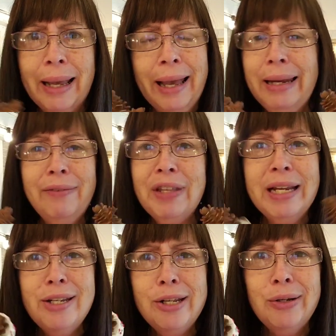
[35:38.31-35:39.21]
And if they
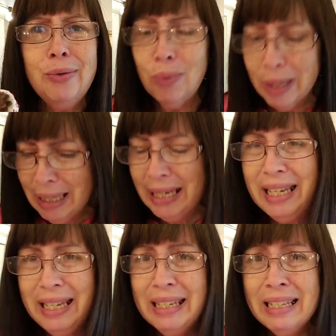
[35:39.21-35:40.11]
do,
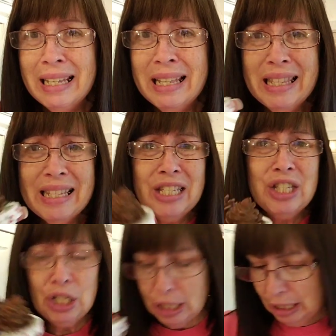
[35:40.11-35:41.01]
really, this is
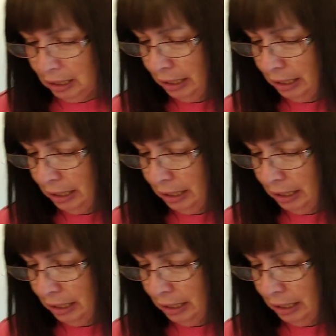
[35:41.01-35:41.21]
just a